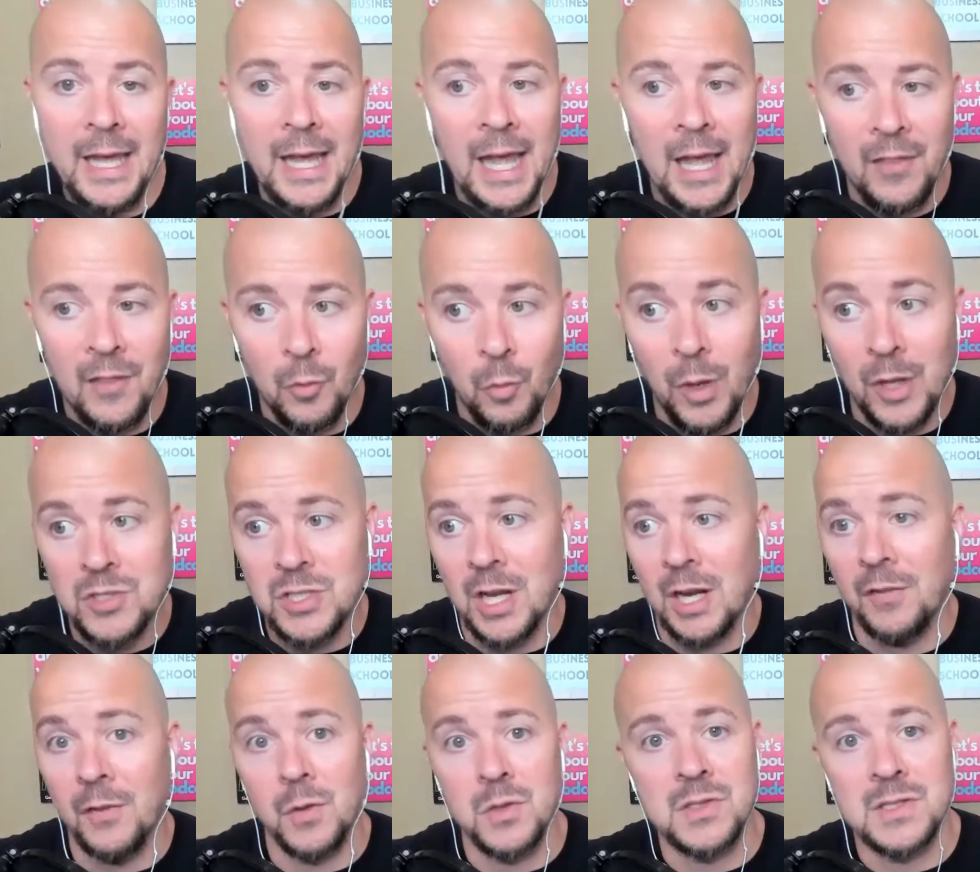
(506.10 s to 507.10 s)
And then watch out
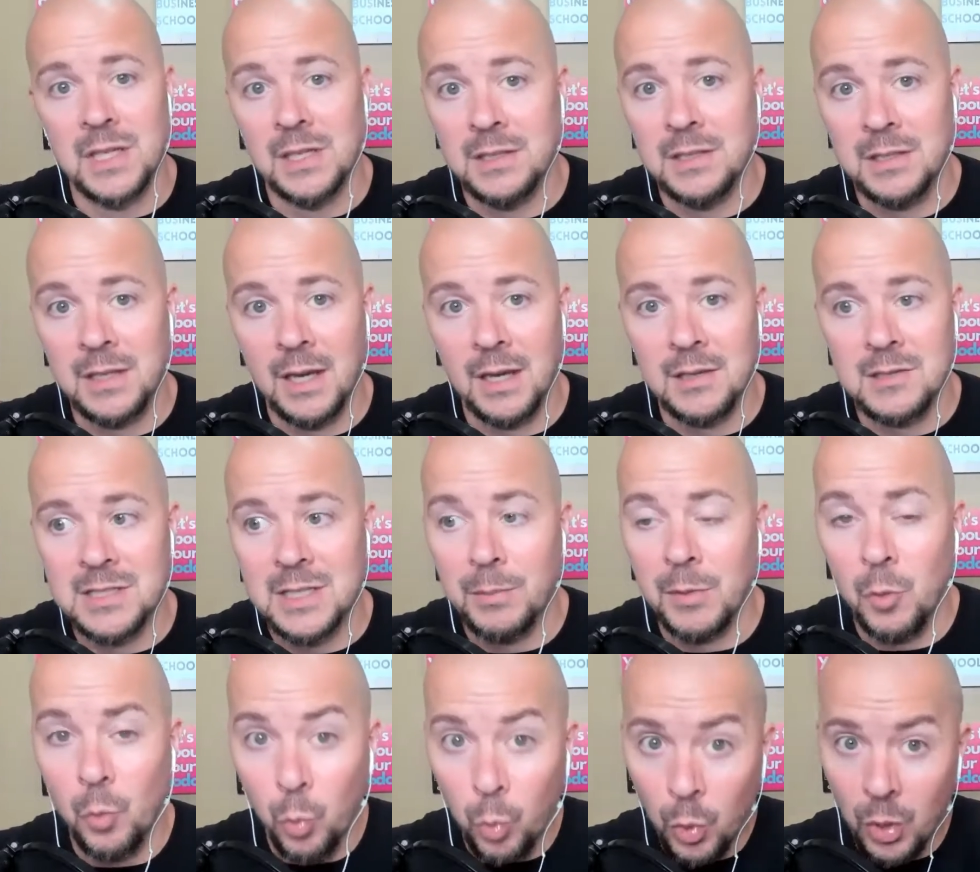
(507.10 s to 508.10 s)
on those CTAs. Give
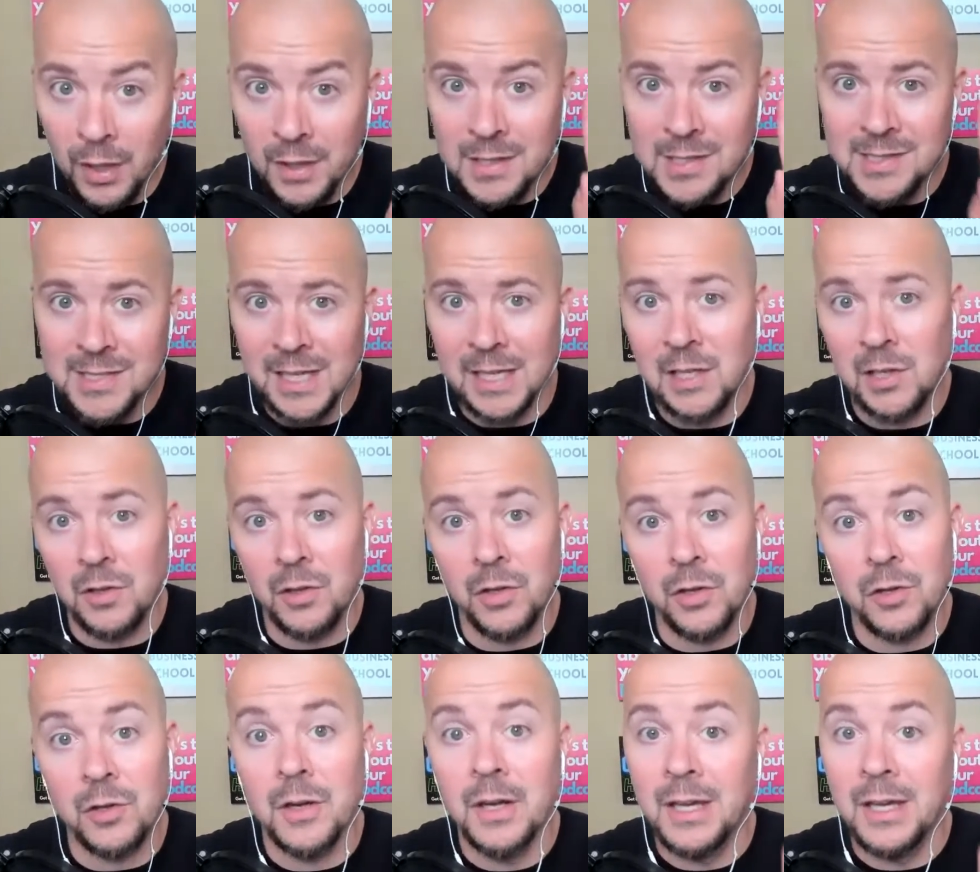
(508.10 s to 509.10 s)
me one
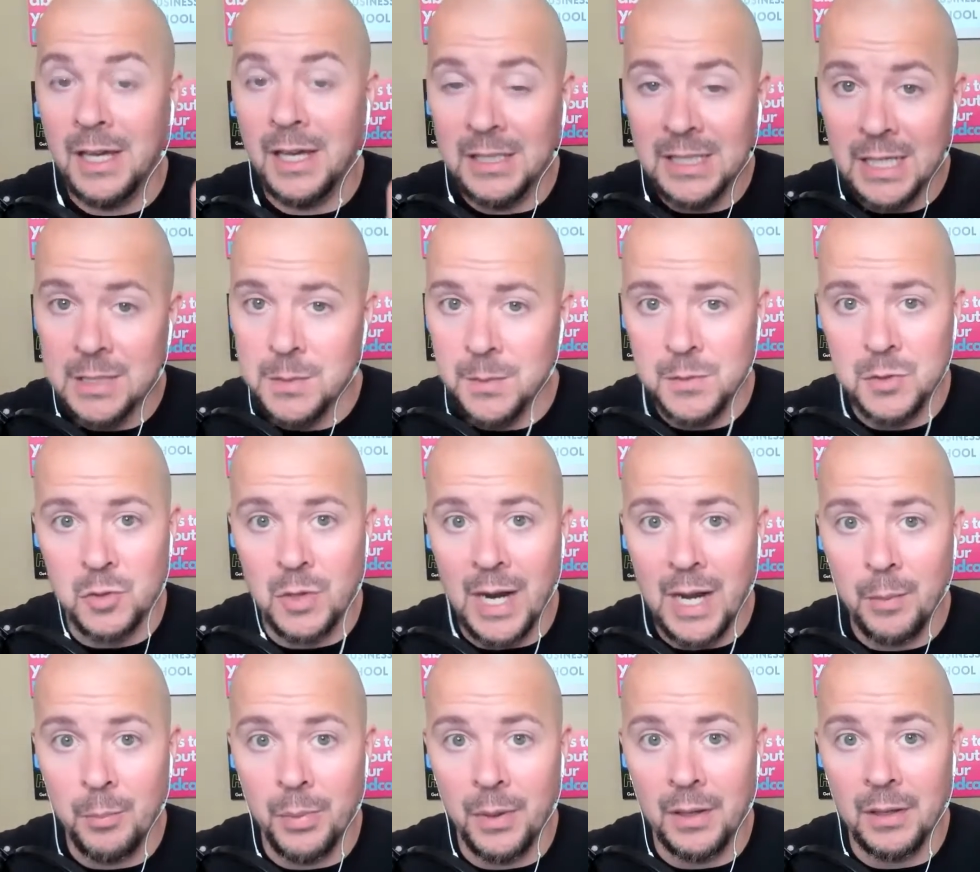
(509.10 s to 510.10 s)
singular, hit that
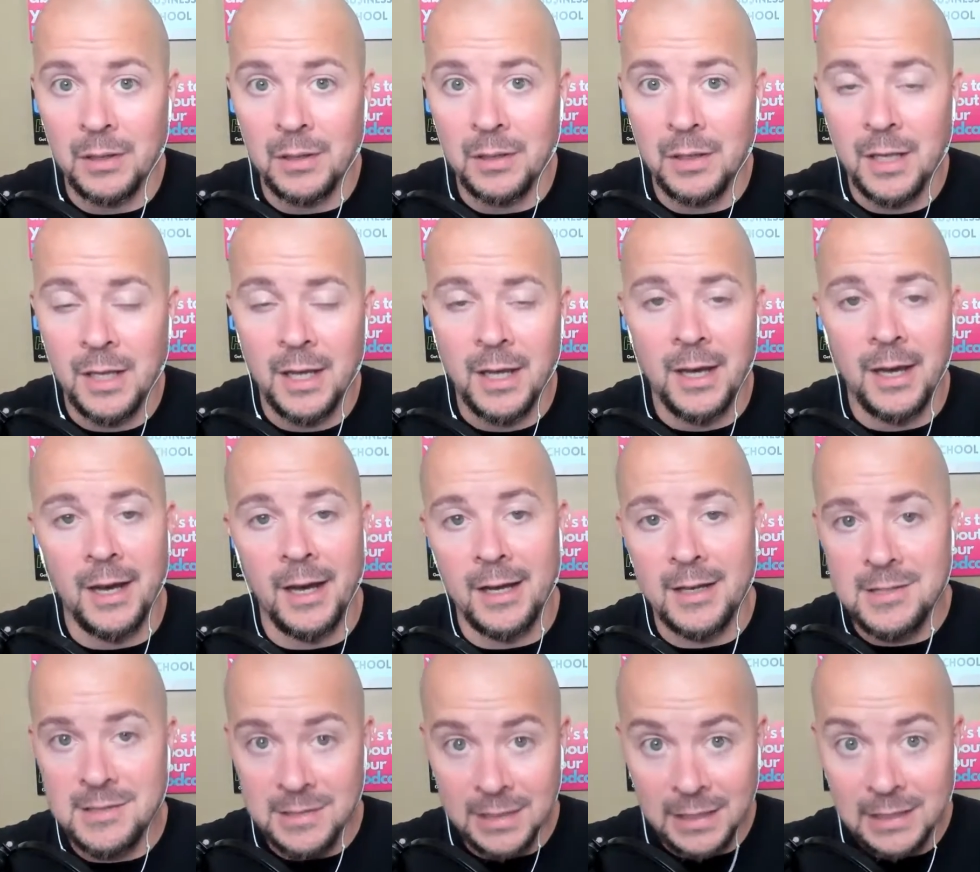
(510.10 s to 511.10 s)
subscribe button,
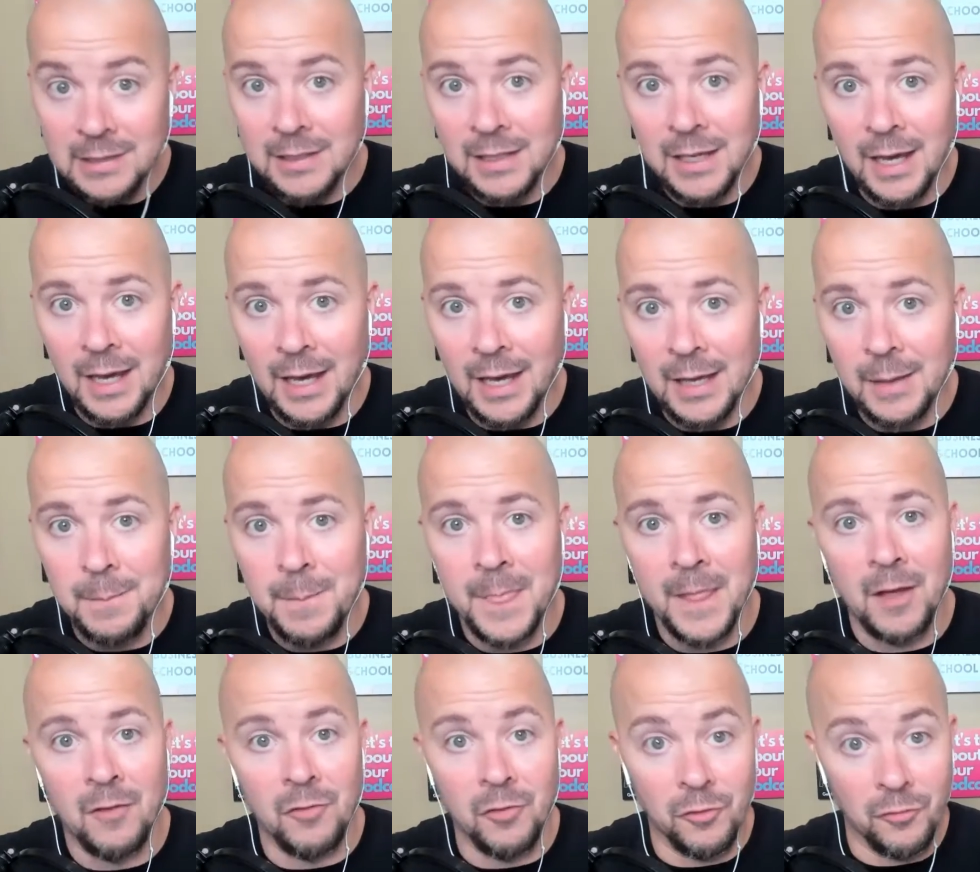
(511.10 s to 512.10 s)
CTA
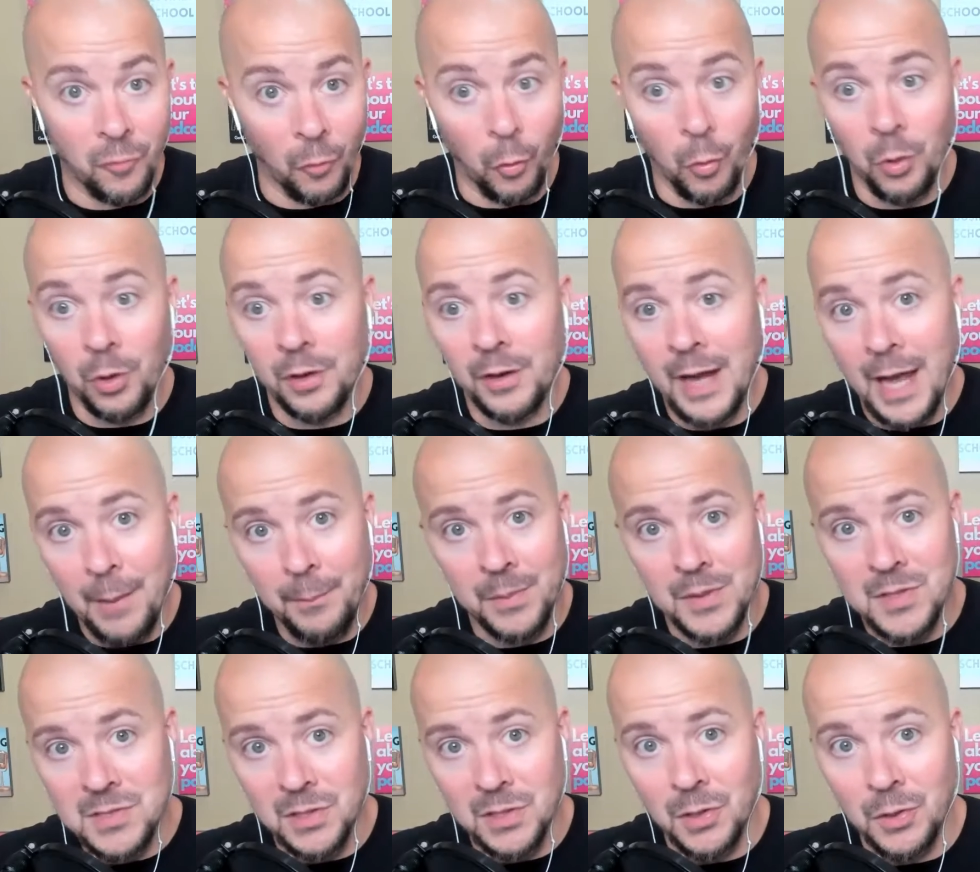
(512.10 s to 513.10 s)
for 4
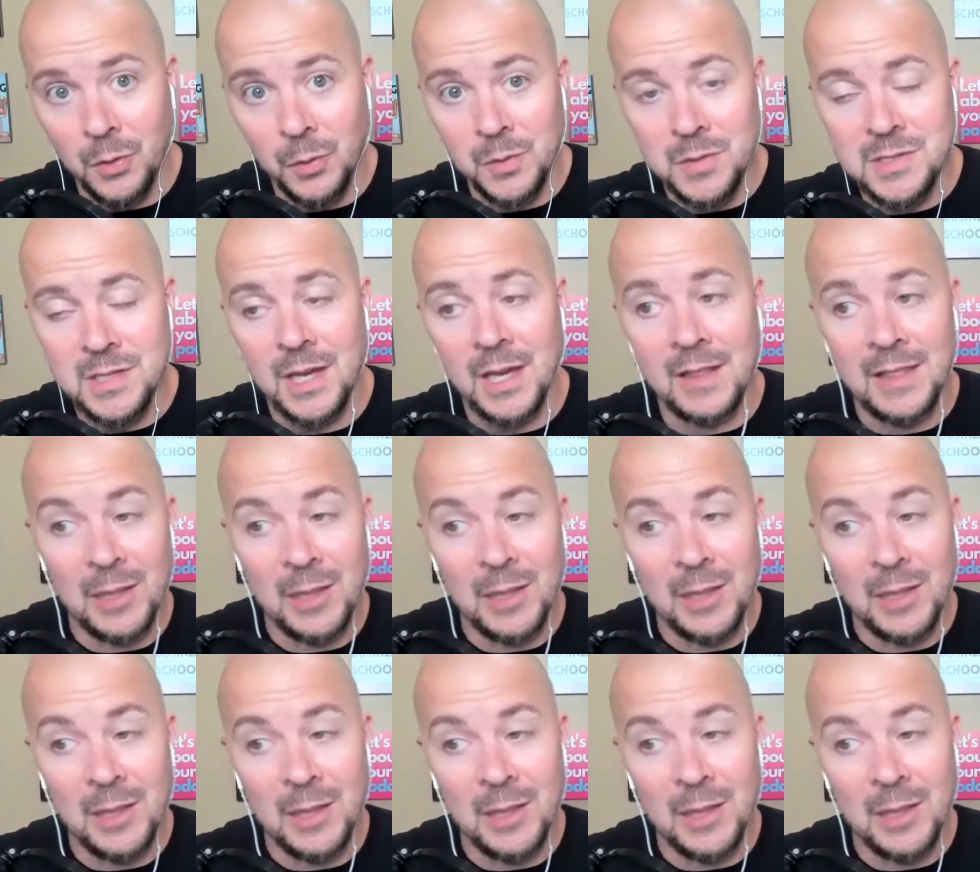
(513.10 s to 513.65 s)
episodes.